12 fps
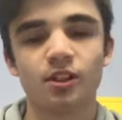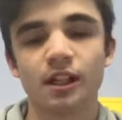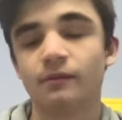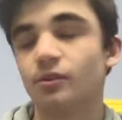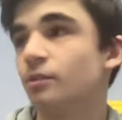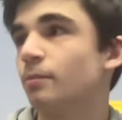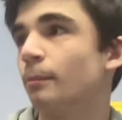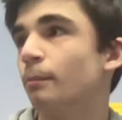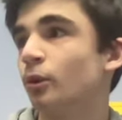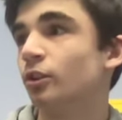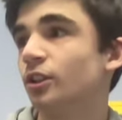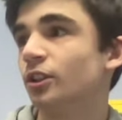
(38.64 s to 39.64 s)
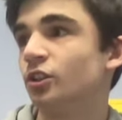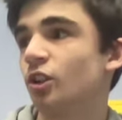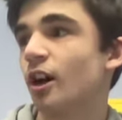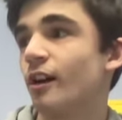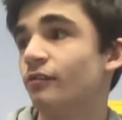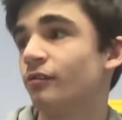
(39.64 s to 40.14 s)
I've just been putting this
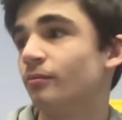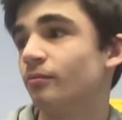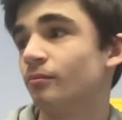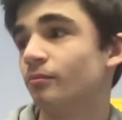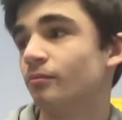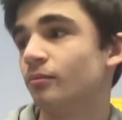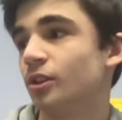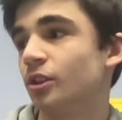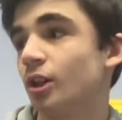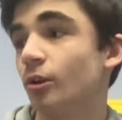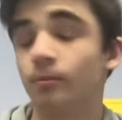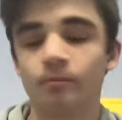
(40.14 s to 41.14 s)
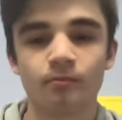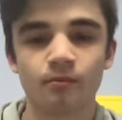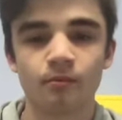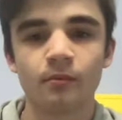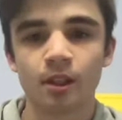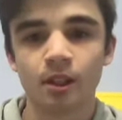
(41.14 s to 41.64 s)
off. So,
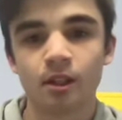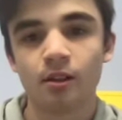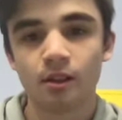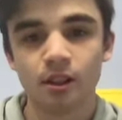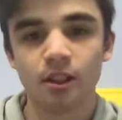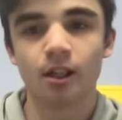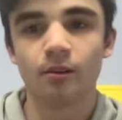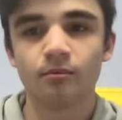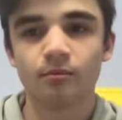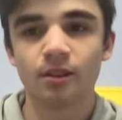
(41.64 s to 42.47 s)
you know,